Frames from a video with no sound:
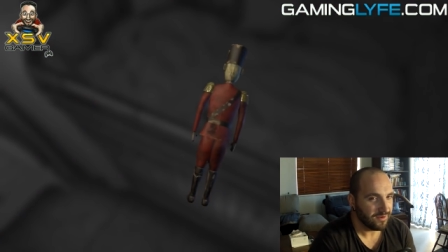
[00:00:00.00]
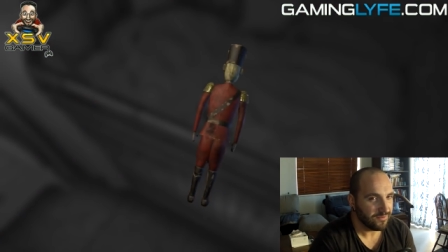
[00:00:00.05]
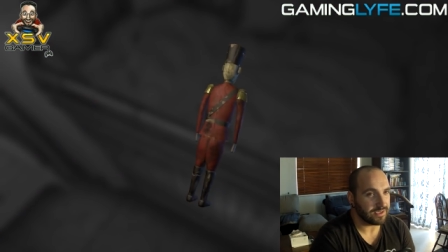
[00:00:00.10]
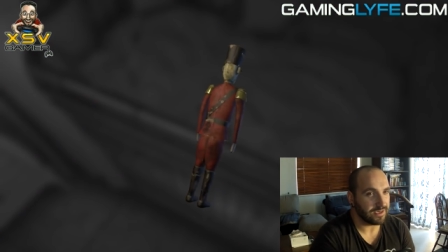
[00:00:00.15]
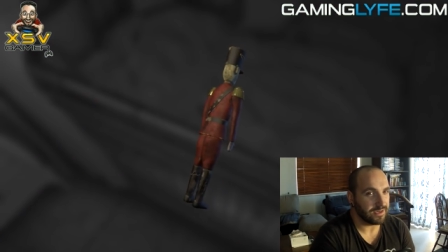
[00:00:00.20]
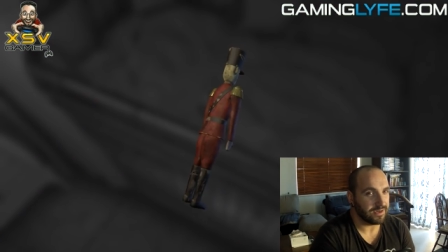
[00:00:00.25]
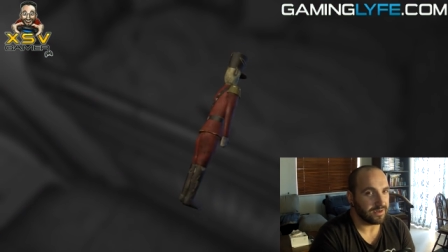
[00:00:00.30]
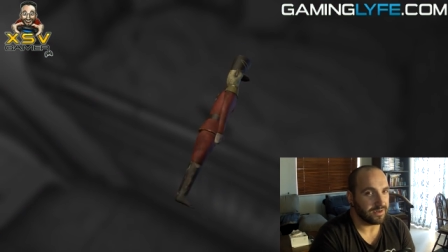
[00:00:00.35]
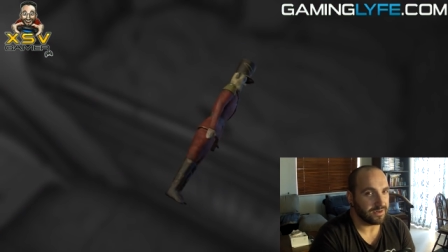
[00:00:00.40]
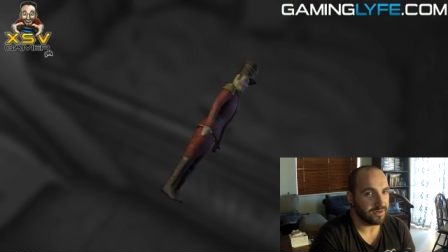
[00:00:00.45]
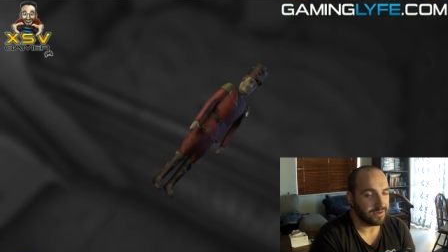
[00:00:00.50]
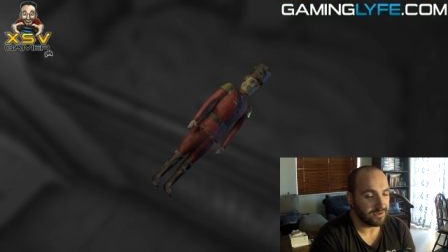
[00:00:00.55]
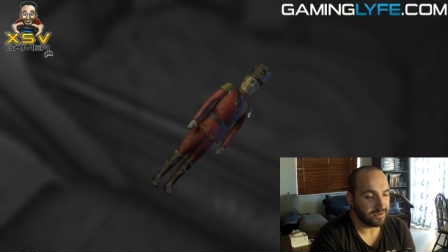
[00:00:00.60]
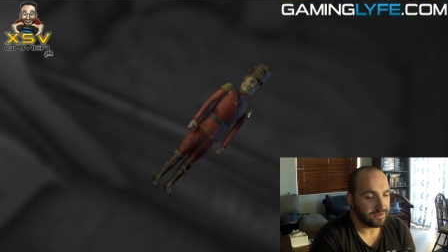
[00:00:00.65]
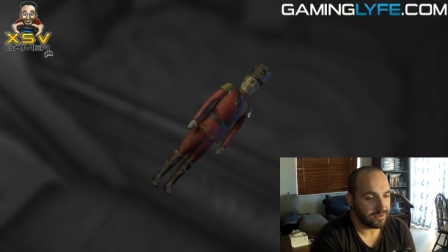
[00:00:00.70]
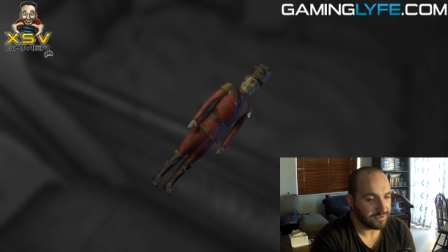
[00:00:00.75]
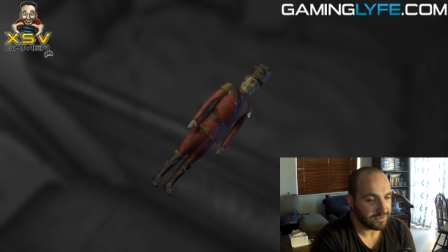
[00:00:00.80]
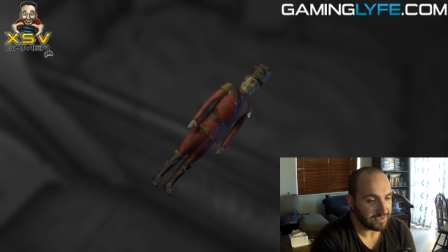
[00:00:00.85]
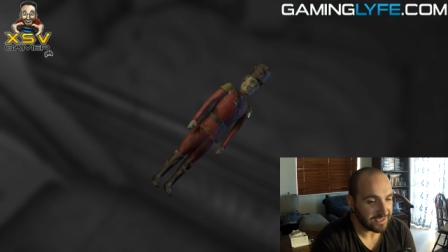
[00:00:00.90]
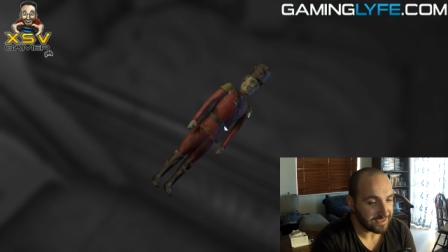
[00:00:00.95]
the uh,
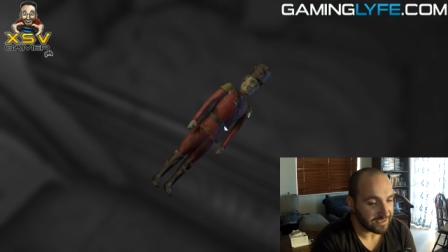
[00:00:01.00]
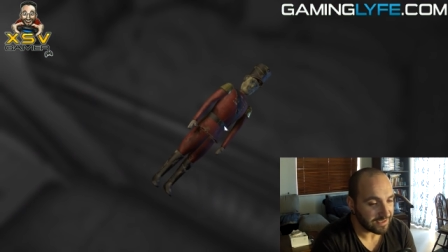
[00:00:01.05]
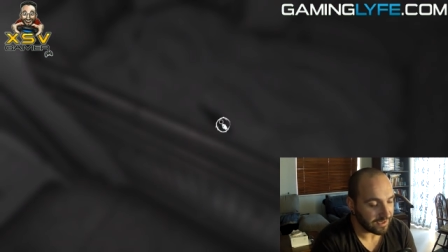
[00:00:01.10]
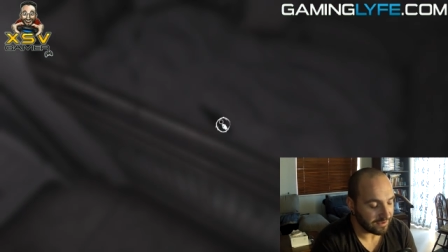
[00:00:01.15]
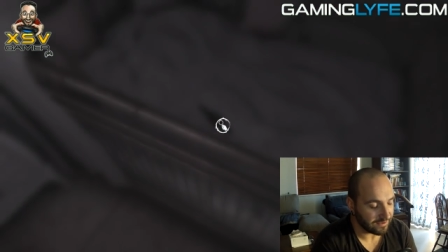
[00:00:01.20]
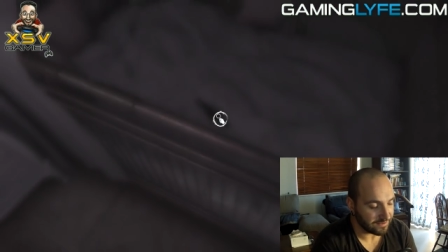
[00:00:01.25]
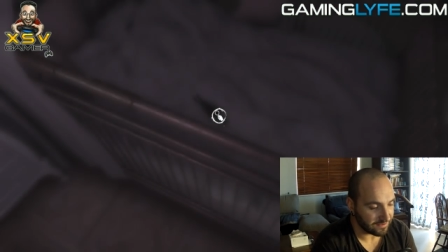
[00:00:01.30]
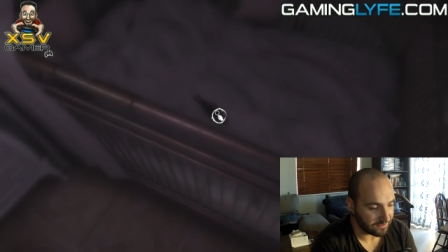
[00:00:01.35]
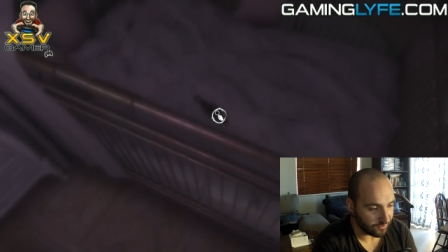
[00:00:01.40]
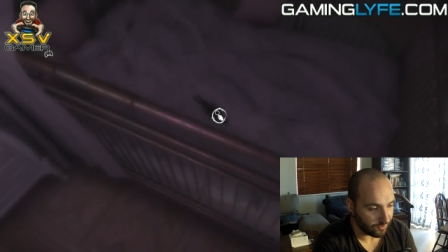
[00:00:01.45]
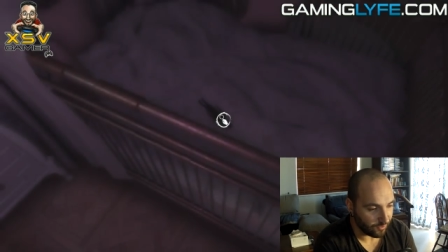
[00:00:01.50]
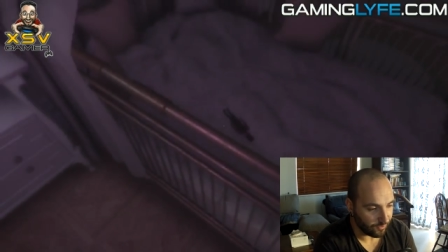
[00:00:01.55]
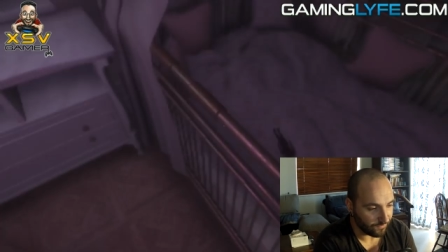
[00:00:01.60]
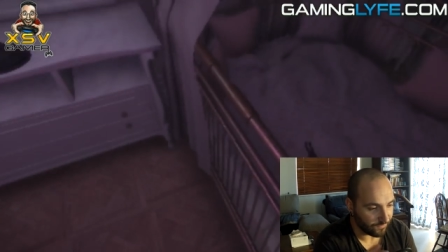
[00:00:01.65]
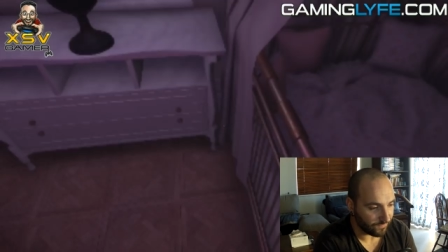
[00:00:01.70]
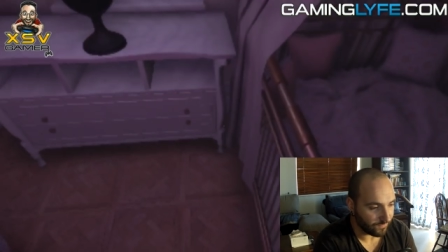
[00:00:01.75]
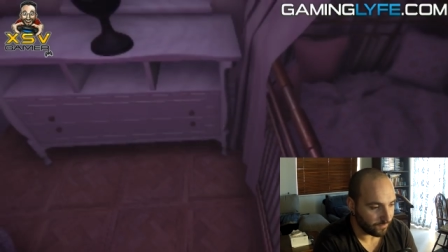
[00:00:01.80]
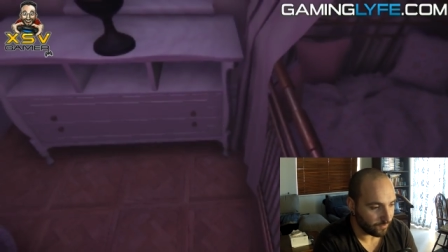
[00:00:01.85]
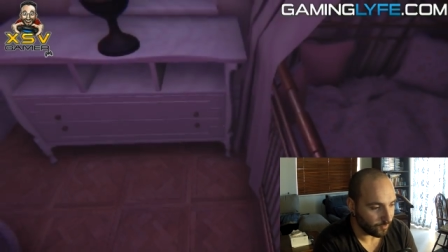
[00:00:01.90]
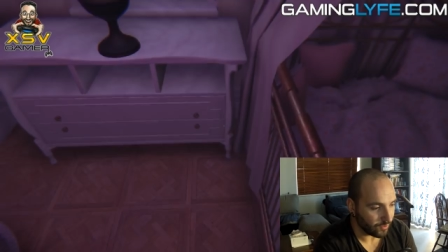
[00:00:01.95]
details
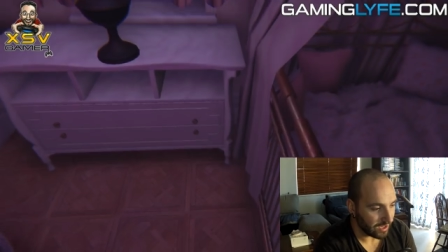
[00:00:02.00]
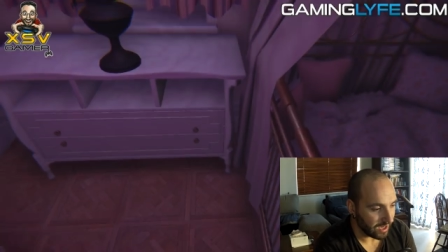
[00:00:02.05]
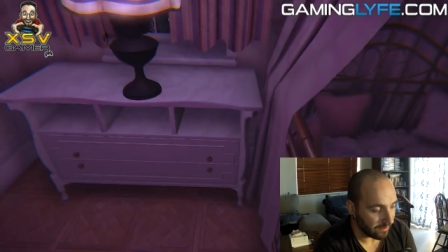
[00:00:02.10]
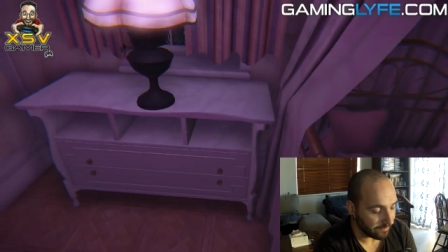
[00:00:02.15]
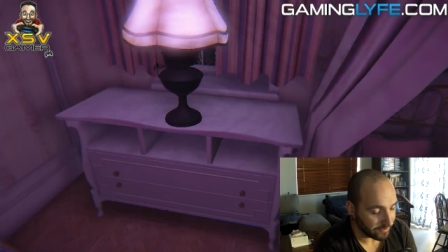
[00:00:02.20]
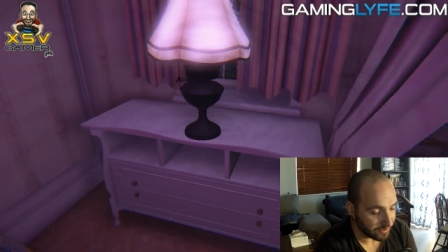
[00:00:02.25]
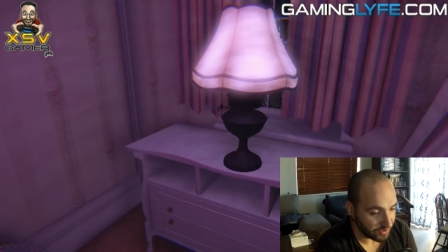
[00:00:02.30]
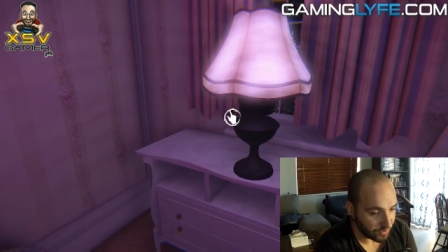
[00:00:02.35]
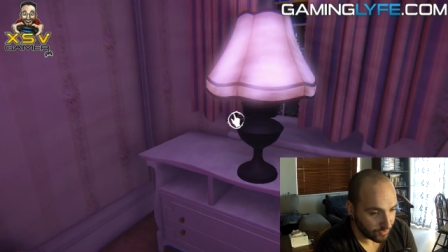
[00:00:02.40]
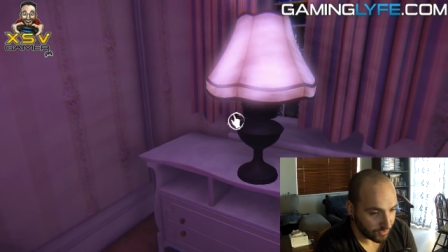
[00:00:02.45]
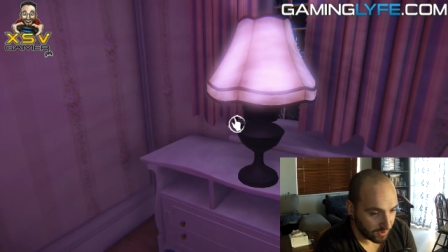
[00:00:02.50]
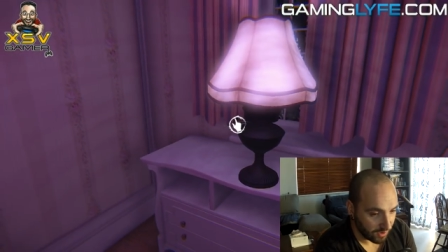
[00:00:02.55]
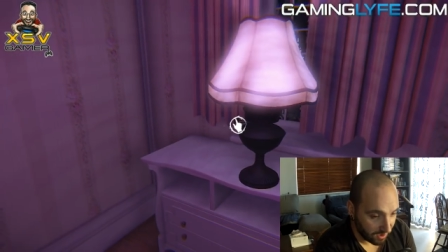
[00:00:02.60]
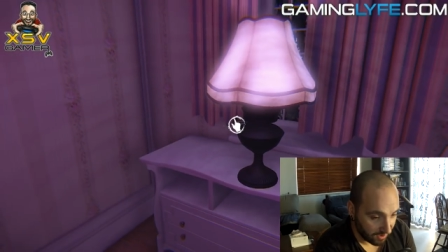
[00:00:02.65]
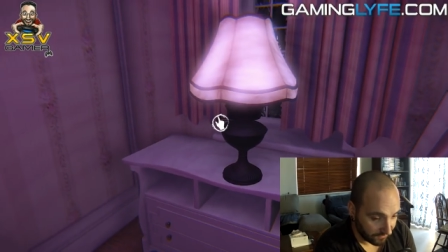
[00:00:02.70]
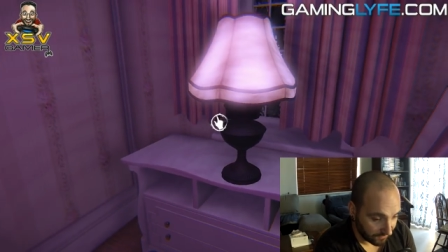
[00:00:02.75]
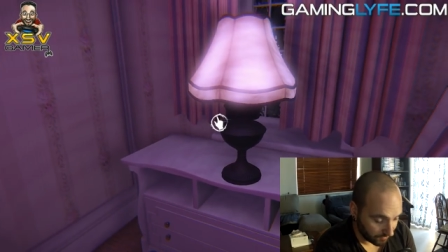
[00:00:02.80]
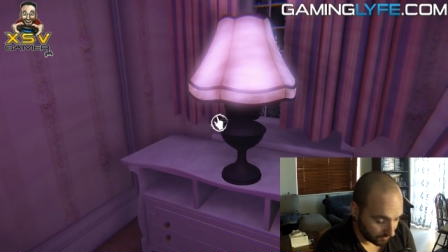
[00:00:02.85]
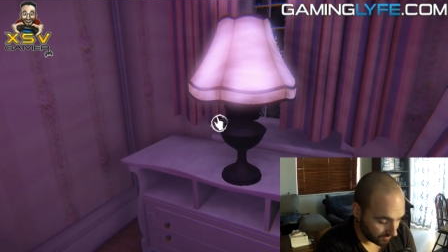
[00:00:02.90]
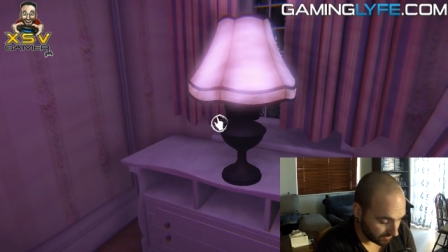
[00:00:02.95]
of what happened to her
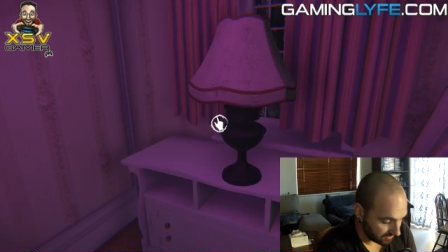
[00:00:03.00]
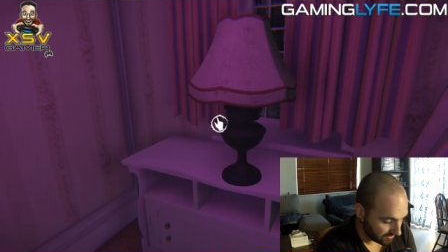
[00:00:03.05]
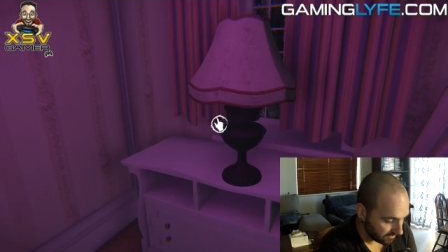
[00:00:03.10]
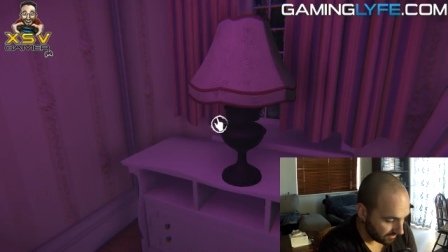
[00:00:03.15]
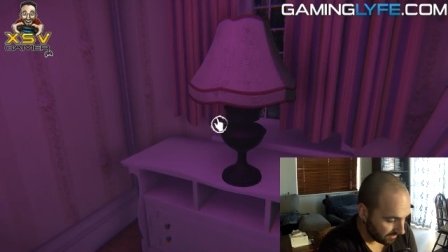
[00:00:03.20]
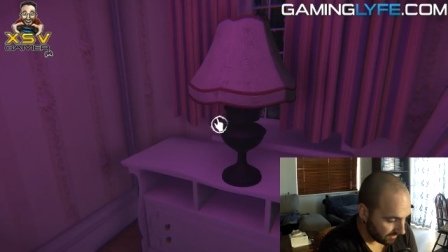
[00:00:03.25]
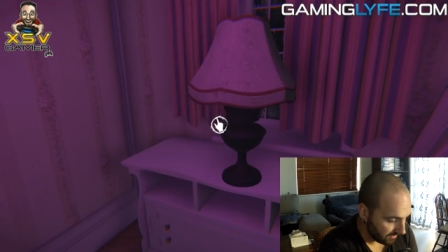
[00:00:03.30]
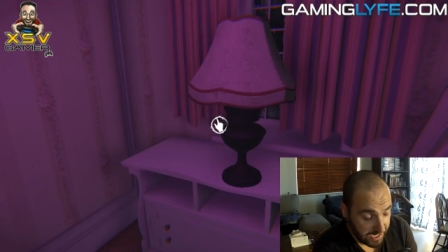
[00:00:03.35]
afterwards.